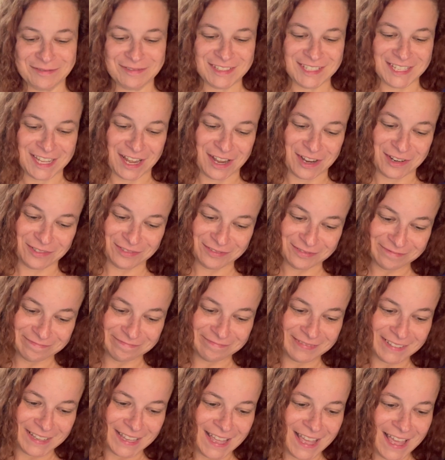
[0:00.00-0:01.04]
So
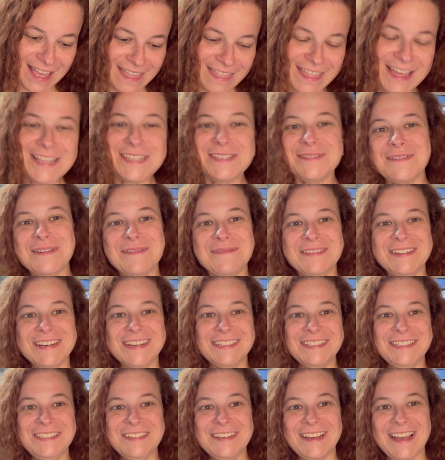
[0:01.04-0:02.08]
that's what I'm
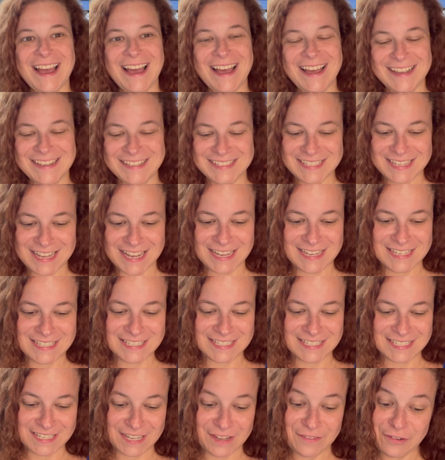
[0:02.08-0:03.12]
telling you guys,
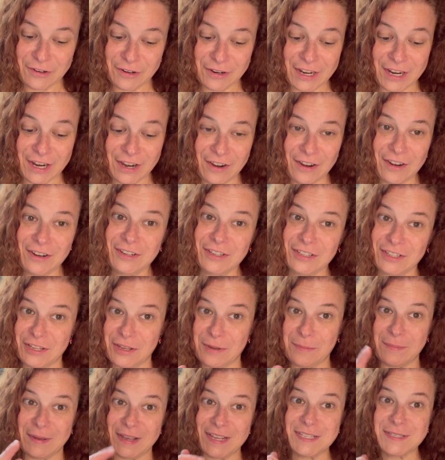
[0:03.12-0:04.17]
because if you're here,
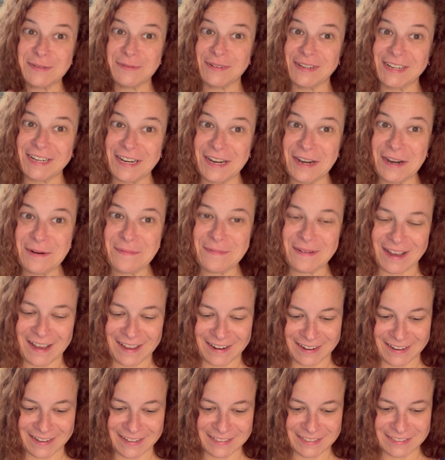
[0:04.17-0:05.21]
you must want to hear about
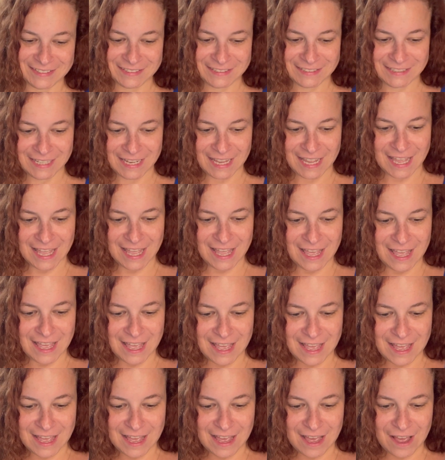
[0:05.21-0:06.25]
it.
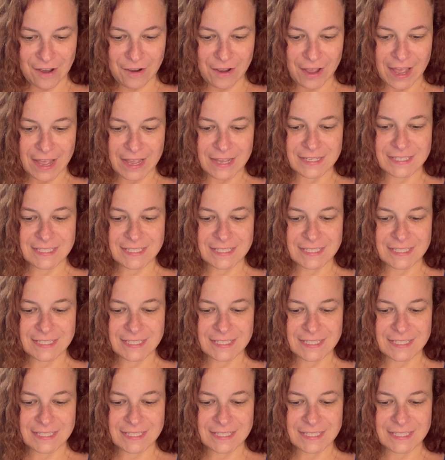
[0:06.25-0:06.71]
Okay,